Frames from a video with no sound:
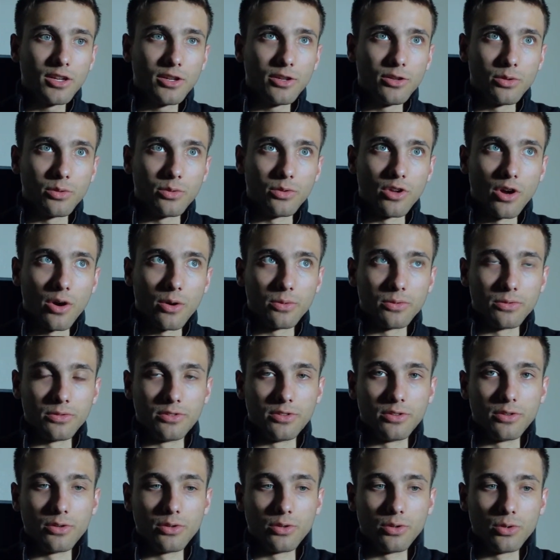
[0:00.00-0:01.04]
you don't
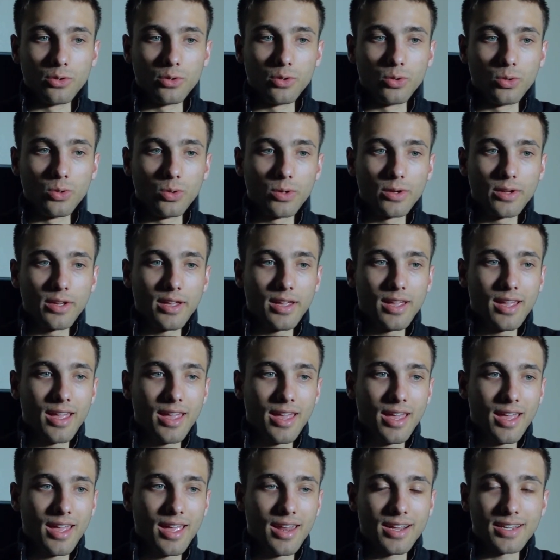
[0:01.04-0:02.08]
do
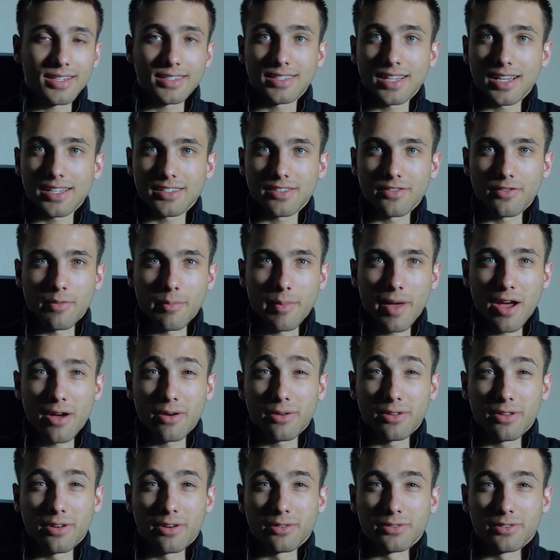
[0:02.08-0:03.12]
an excessive
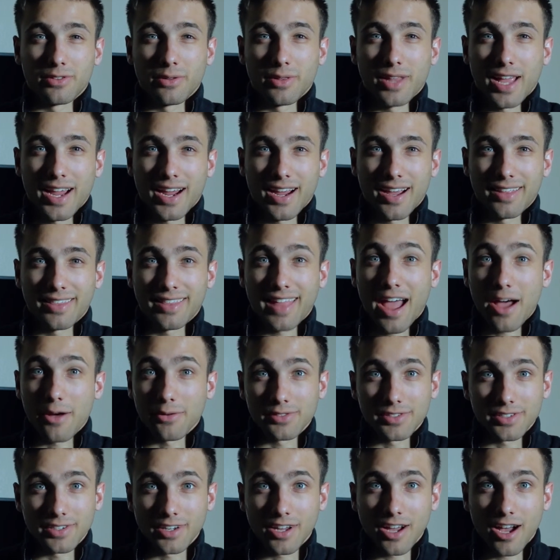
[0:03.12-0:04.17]
amount. You don't do like
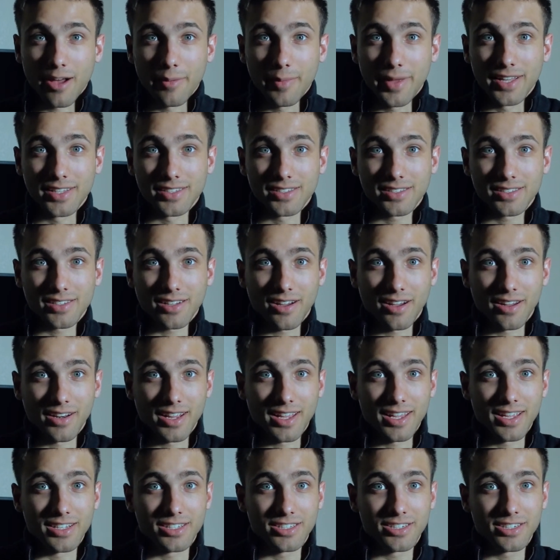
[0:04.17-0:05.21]
1,000 comments on
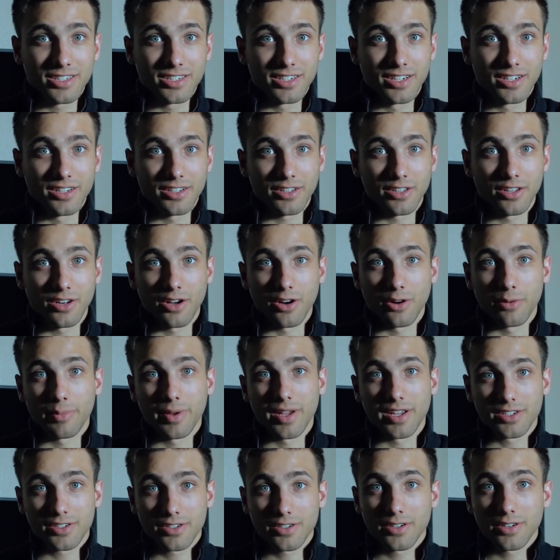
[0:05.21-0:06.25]
each,
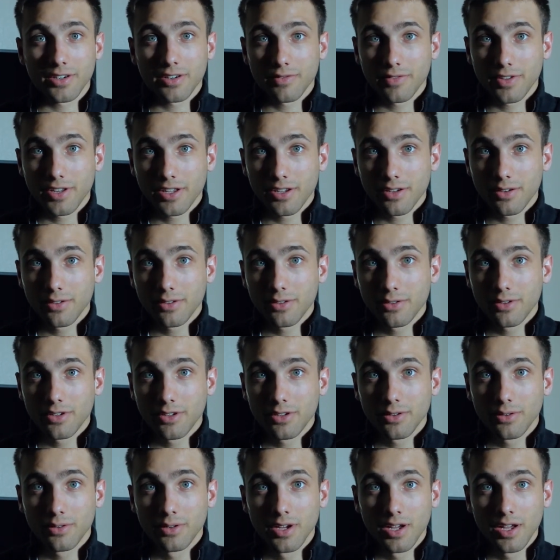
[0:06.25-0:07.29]
picture or video you
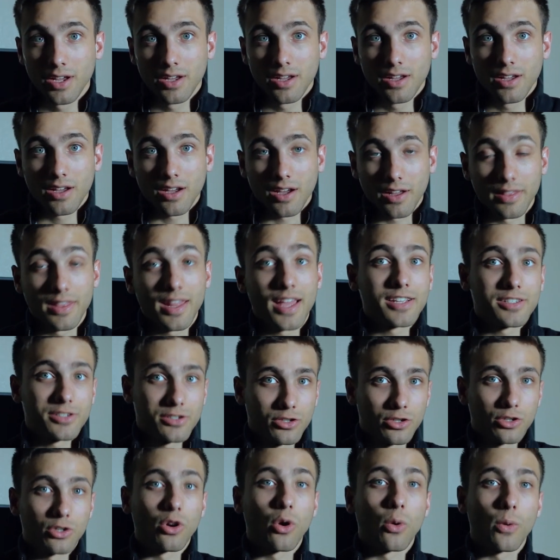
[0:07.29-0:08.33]
do,
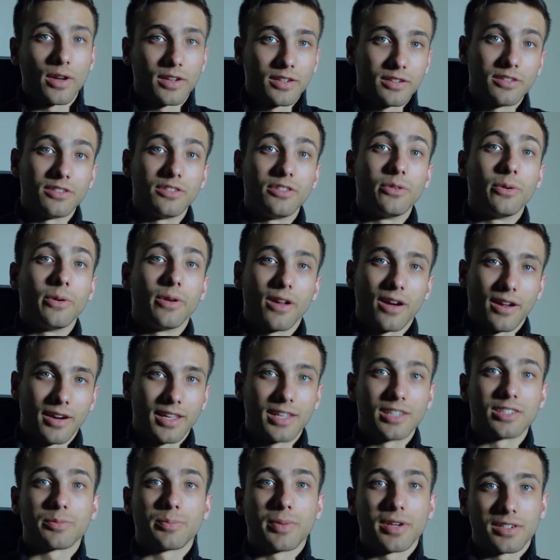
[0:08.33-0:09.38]
unless you're going to do it on
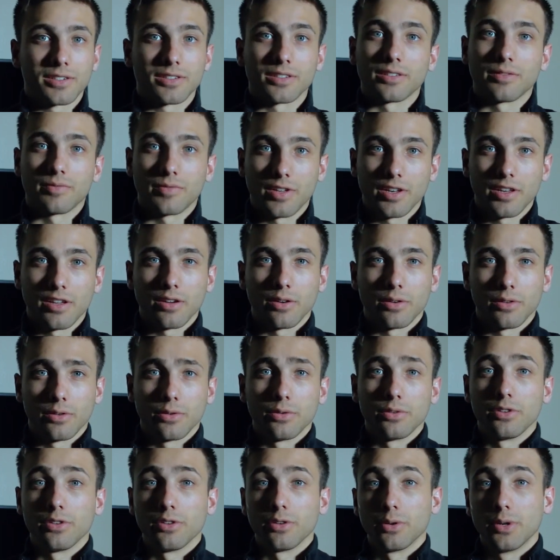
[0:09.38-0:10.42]
each picture and video
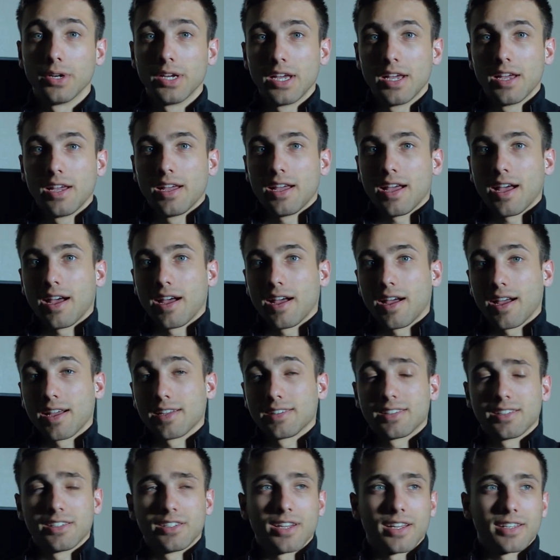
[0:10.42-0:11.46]
you do. I
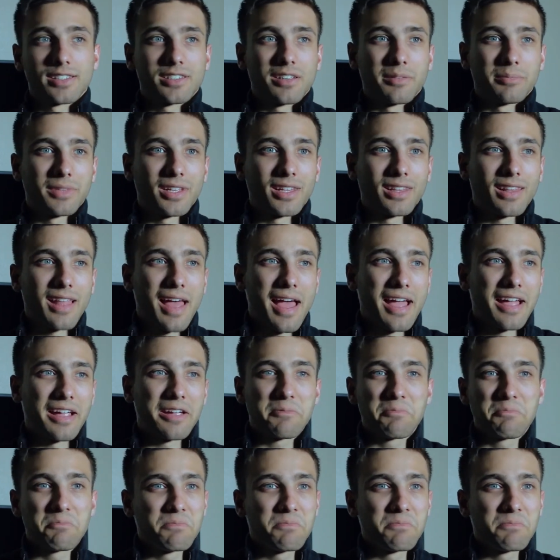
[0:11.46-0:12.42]
suggest something like